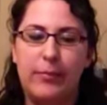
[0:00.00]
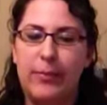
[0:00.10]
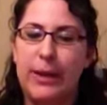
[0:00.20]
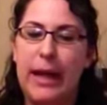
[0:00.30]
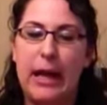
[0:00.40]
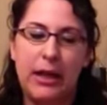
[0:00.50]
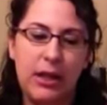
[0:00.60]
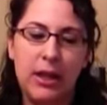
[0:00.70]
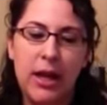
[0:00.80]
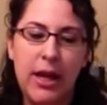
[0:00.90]

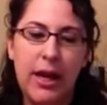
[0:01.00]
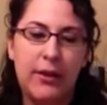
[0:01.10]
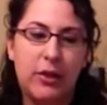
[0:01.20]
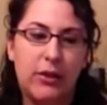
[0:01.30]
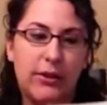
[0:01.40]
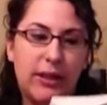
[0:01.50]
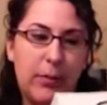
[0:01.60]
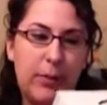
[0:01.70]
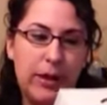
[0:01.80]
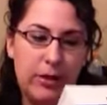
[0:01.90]
Pekkanen. It's called
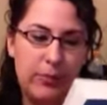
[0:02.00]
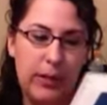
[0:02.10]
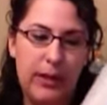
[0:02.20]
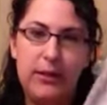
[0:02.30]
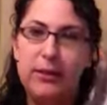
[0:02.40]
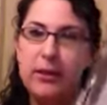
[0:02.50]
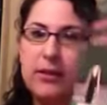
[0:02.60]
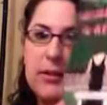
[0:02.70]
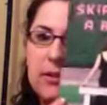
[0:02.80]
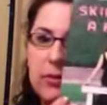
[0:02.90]
Skipping a Beat, and
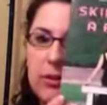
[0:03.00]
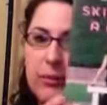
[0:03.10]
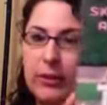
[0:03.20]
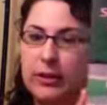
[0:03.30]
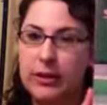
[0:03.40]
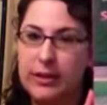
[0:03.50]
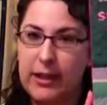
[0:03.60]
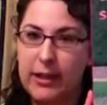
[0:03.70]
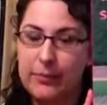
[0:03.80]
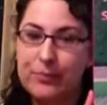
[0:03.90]
this is what the book looks
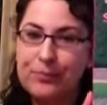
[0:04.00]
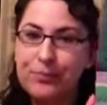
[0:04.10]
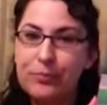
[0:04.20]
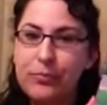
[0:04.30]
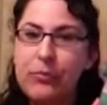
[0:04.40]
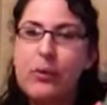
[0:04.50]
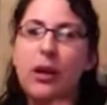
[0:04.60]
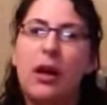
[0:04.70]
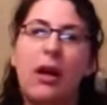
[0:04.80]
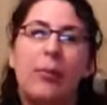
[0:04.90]
like.
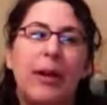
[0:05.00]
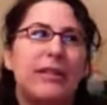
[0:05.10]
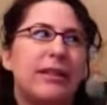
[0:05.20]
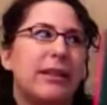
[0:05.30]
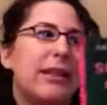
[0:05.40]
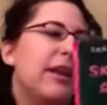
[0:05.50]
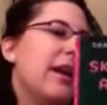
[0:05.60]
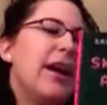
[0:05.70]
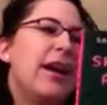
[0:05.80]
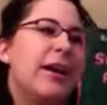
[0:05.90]
Basically,
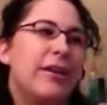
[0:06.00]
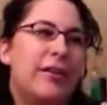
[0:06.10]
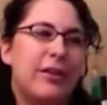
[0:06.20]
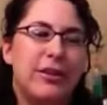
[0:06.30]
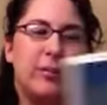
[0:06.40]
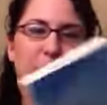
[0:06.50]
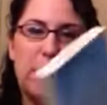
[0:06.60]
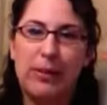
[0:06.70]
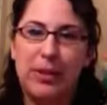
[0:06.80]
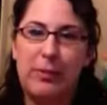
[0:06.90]
there's a
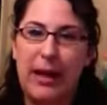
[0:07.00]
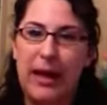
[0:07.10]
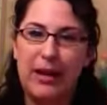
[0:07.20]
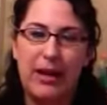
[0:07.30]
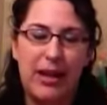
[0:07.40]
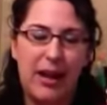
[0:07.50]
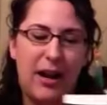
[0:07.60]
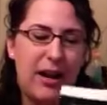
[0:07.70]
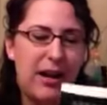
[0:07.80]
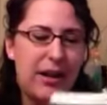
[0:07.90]
blurb on the back that
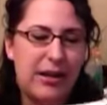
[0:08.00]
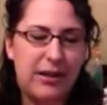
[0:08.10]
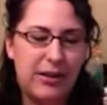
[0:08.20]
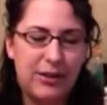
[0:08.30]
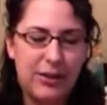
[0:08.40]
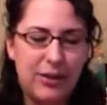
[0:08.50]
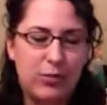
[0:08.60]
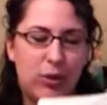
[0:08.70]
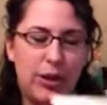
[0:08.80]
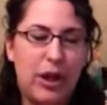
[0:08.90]
it just
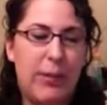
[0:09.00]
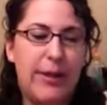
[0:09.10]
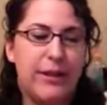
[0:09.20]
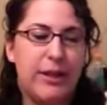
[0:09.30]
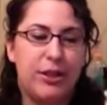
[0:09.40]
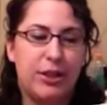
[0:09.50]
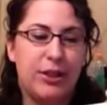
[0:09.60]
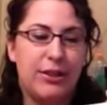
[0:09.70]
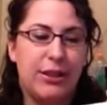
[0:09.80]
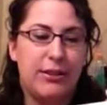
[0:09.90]
really caught my attention.
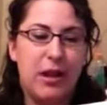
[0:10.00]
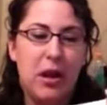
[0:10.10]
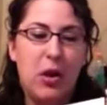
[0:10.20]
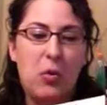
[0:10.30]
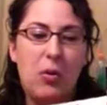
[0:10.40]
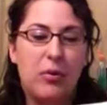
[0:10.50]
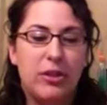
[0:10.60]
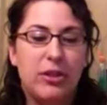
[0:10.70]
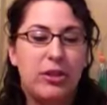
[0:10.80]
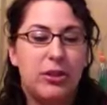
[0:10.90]
It says, "What
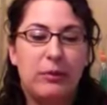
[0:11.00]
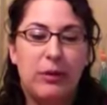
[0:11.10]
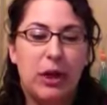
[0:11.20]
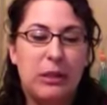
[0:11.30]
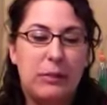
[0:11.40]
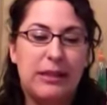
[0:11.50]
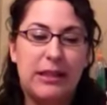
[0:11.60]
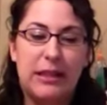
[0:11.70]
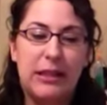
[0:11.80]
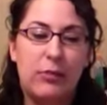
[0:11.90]
would you do if your husband
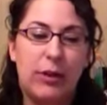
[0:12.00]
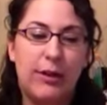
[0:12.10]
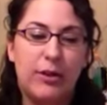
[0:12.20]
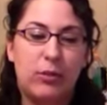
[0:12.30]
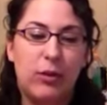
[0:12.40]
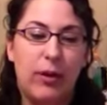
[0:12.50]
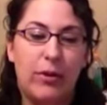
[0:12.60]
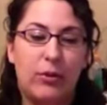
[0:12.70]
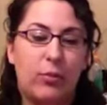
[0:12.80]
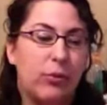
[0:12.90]
suddenly wanted to
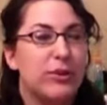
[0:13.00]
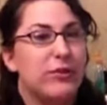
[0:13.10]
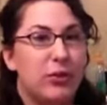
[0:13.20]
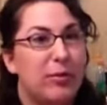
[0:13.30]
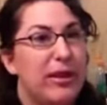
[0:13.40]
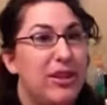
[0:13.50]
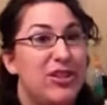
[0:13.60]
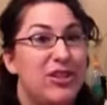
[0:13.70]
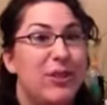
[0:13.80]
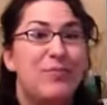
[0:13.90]
rewrite the rules of your
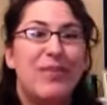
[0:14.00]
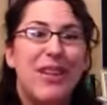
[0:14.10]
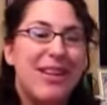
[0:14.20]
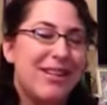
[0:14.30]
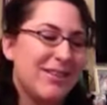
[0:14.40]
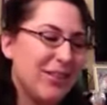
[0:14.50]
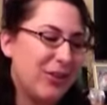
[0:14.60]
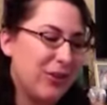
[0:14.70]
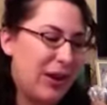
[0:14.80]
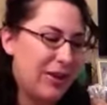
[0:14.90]
relationship?"
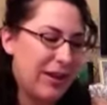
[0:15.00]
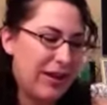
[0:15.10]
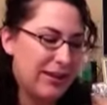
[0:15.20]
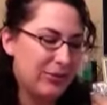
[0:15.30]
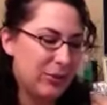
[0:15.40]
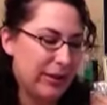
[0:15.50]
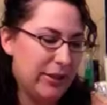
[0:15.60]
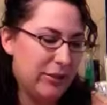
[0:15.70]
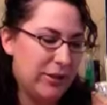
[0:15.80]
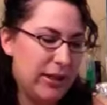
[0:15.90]
So that really
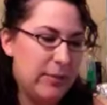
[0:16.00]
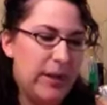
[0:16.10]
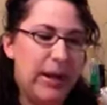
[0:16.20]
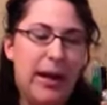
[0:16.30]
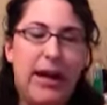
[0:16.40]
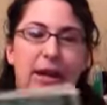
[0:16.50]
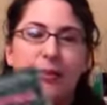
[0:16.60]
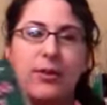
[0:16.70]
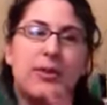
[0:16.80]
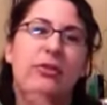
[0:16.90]
intrigued me, and it
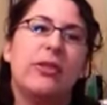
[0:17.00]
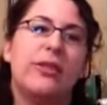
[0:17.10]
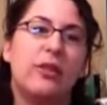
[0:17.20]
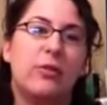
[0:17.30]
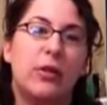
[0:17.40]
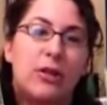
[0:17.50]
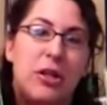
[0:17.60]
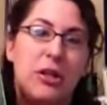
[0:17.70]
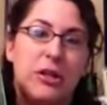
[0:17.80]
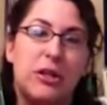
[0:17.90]
was on clearance for
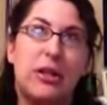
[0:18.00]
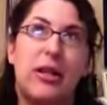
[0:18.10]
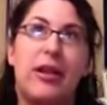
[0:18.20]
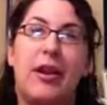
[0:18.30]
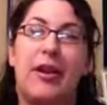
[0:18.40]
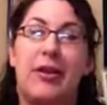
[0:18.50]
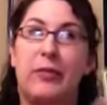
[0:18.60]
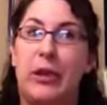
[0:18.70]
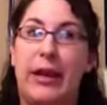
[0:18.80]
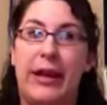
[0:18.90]
$1, and then I got it
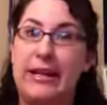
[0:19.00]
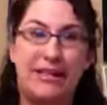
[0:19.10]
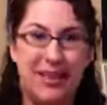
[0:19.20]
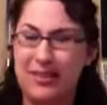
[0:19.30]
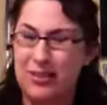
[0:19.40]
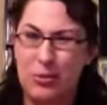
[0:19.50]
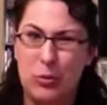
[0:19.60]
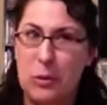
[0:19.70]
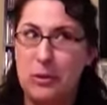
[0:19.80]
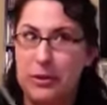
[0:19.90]
for like 80 cents because it
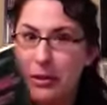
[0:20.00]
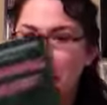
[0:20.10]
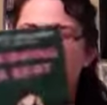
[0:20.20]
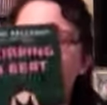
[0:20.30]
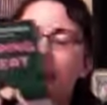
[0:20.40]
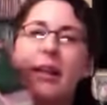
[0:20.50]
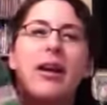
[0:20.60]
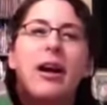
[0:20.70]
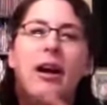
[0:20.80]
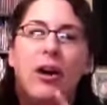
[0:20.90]
was 20% off.
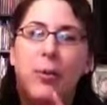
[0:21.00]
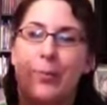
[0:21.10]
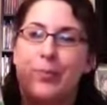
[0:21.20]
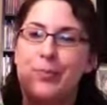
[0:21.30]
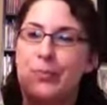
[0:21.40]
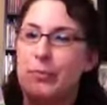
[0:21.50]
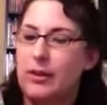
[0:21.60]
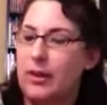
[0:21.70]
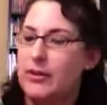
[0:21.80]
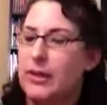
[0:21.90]

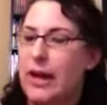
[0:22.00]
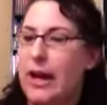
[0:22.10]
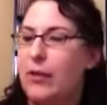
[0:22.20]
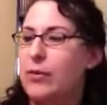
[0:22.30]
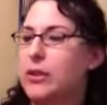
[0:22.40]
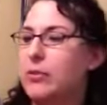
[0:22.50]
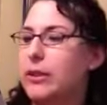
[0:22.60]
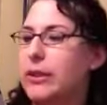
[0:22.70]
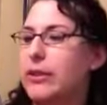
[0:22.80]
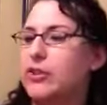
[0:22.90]
So yeah, I was
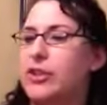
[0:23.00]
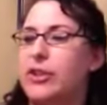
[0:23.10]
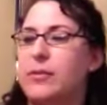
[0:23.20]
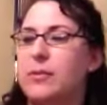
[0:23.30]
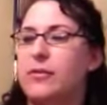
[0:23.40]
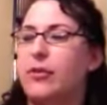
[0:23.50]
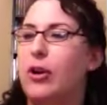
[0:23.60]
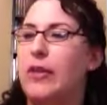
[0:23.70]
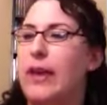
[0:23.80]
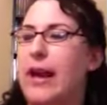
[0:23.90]
really interested in this before,
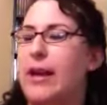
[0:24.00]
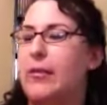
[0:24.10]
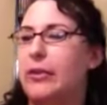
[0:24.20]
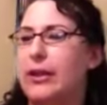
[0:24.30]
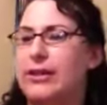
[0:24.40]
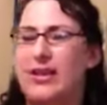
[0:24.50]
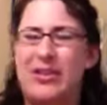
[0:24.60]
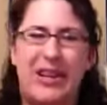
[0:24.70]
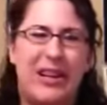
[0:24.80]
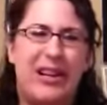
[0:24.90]
and they had it for like
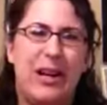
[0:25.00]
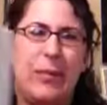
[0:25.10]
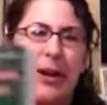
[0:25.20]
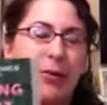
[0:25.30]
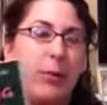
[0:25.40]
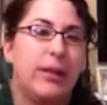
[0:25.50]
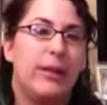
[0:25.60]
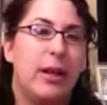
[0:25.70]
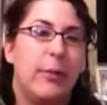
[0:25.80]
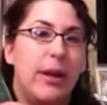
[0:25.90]
$7.99, but I never picked
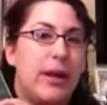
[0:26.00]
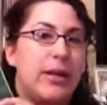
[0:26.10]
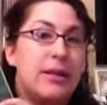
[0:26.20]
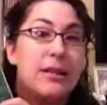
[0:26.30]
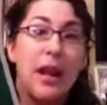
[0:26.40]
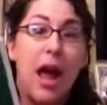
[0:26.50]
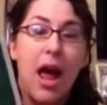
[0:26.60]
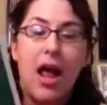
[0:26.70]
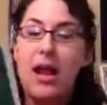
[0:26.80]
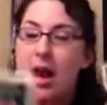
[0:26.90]
it up, and
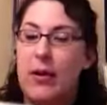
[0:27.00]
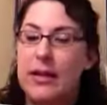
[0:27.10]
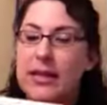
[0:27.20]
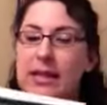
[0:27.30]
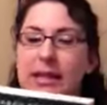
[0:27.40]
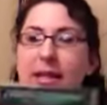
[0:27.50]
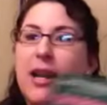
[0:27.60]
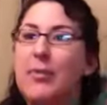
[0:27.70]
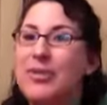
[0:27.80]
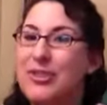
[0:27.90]
now I did, and
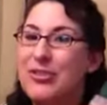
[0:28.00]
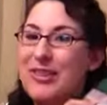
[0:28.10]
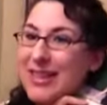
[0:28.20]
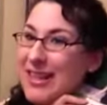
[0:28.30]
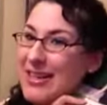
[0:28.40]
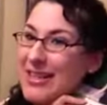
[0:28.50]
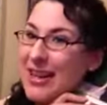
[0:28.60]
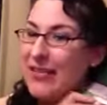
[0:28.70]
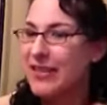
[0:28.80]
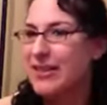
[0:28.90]
I'm so excited to
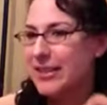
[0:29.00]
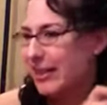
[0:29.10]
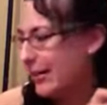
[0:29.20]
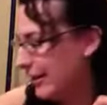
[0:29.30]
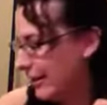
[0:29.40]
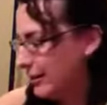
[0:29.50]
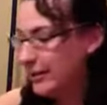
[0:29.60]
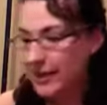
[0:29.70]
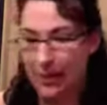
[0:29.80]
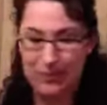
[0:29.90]
have it, and
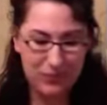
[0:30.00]
yeah.